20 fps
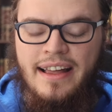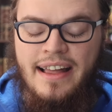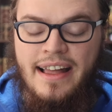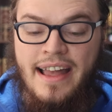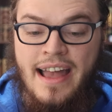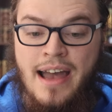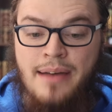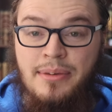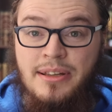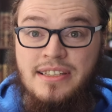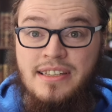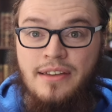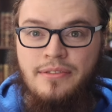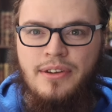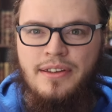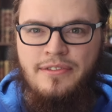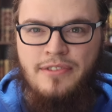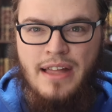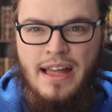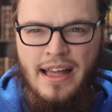Habits of
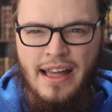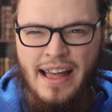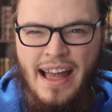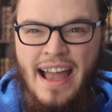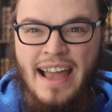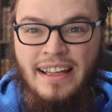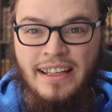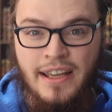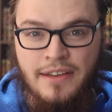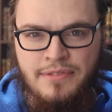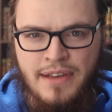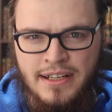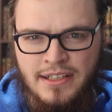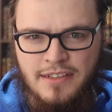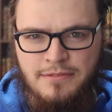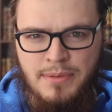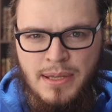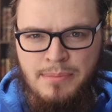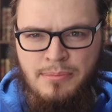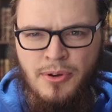a Highly
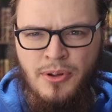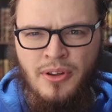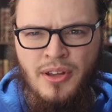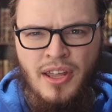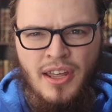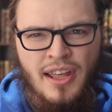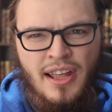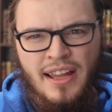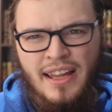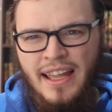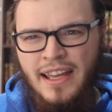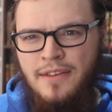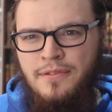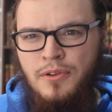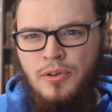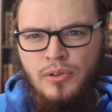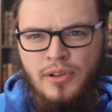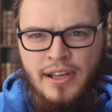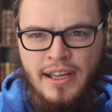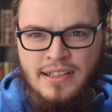Effective People. Like if
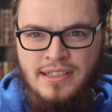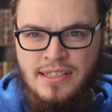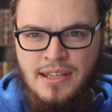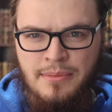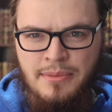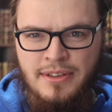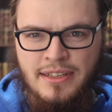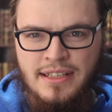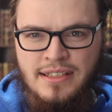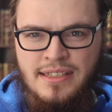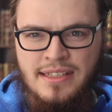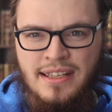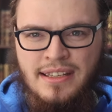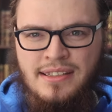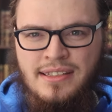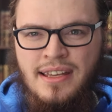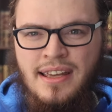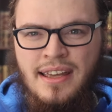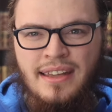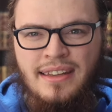you look at some of these
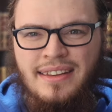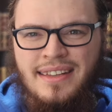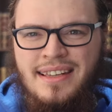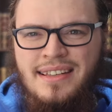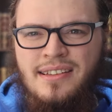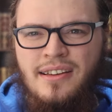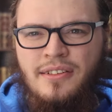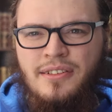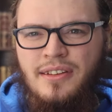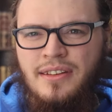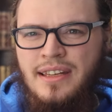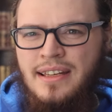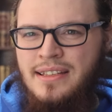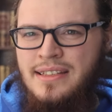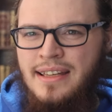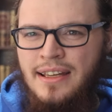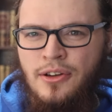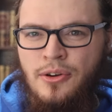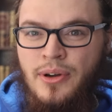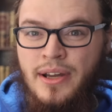things, these aren't things
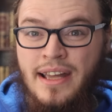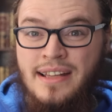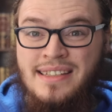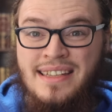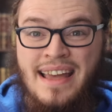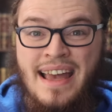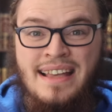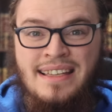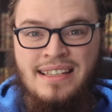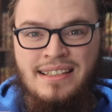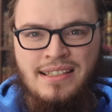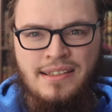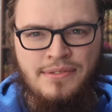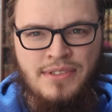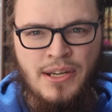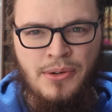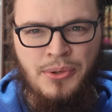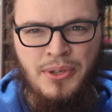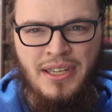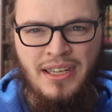that go against the essence of
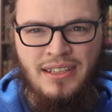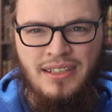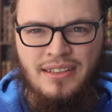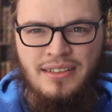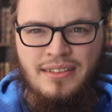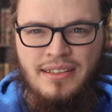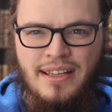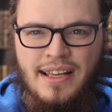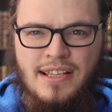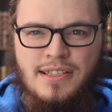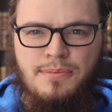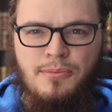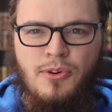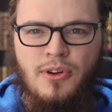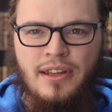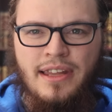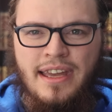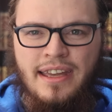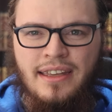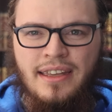Tawheed. It's
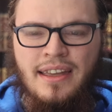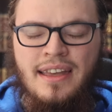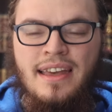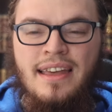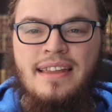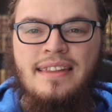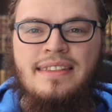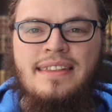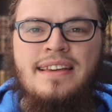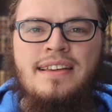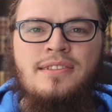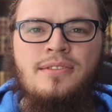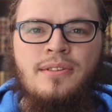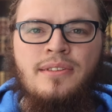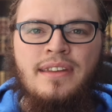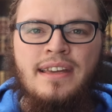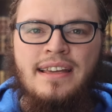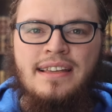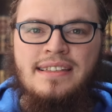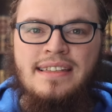more like these are
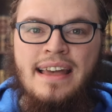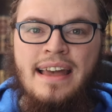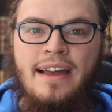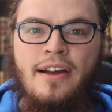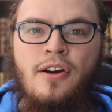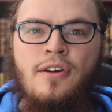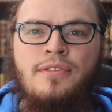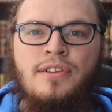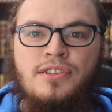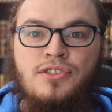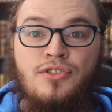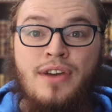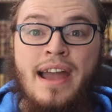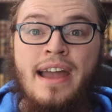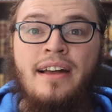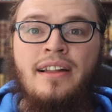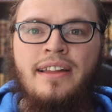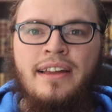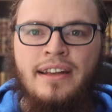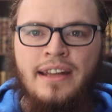things that over
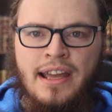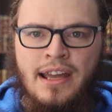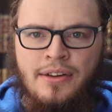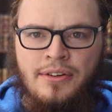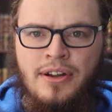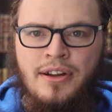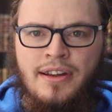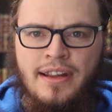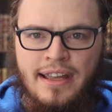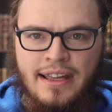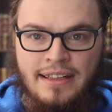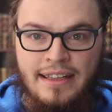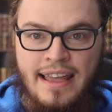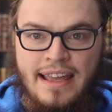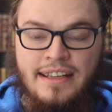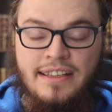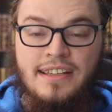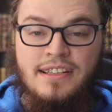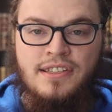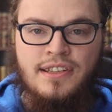trial and error and
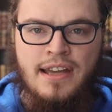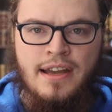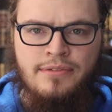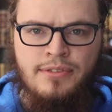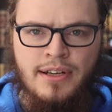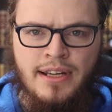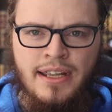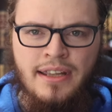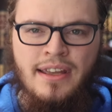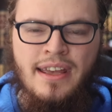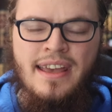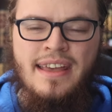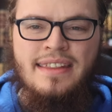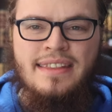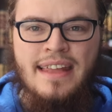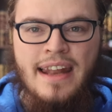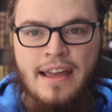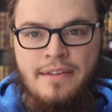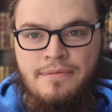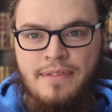like discovery
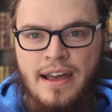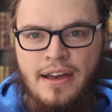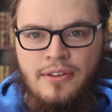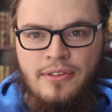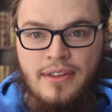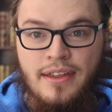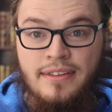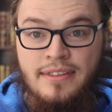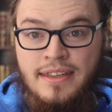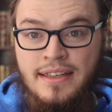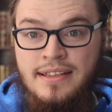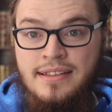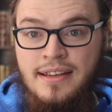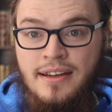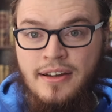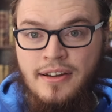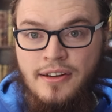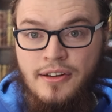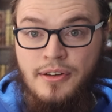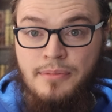that I found these
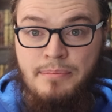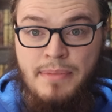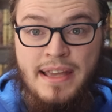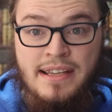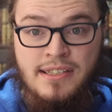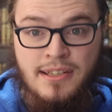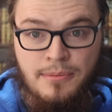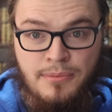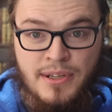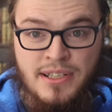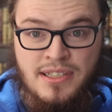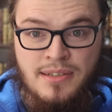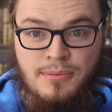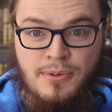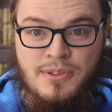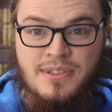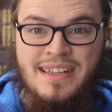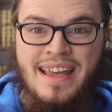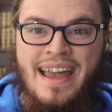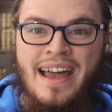are basic
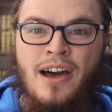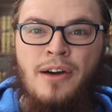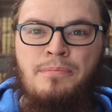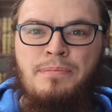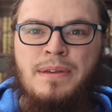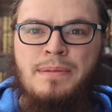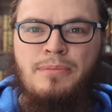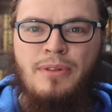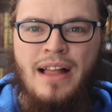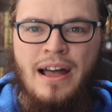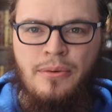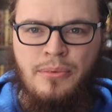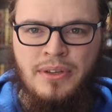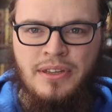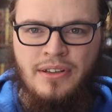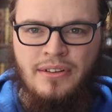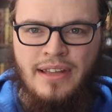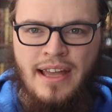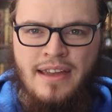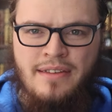principles that help people out
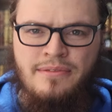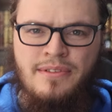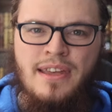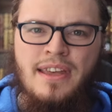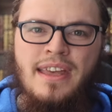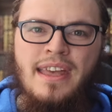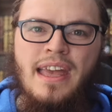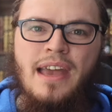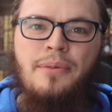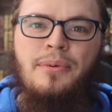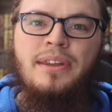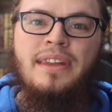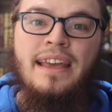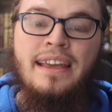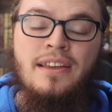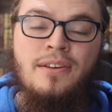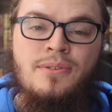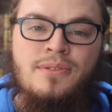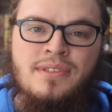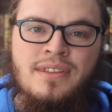with their life. And when they
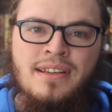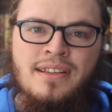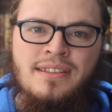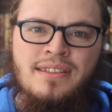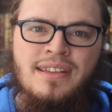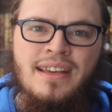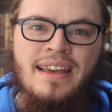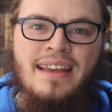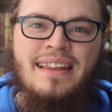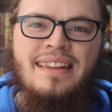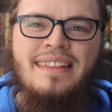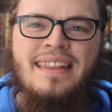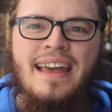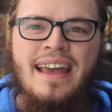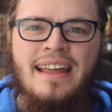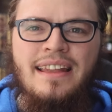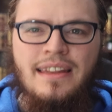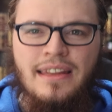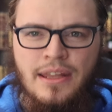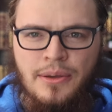use these,
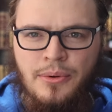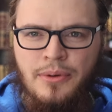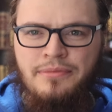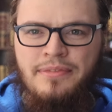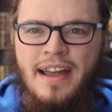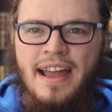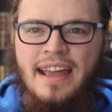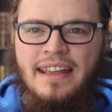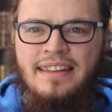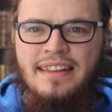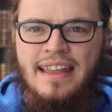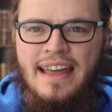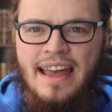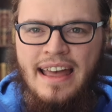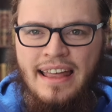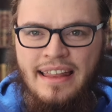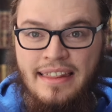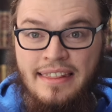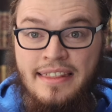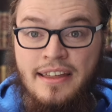then they will find
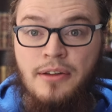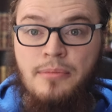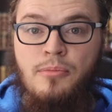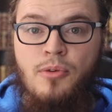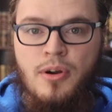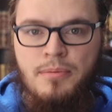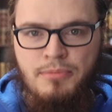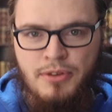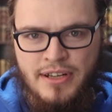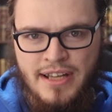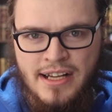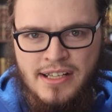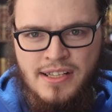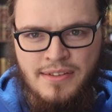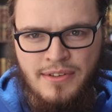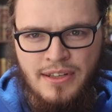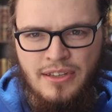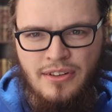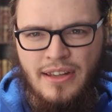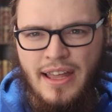that they're more
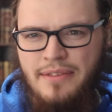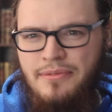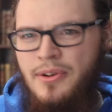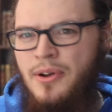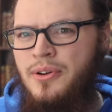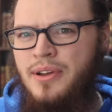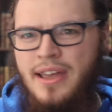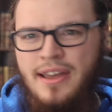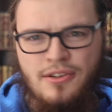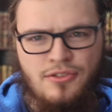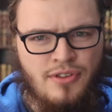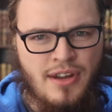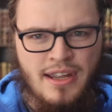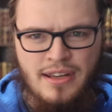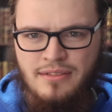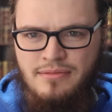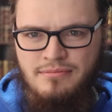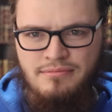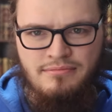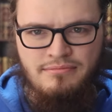productive in their life. Okay, great.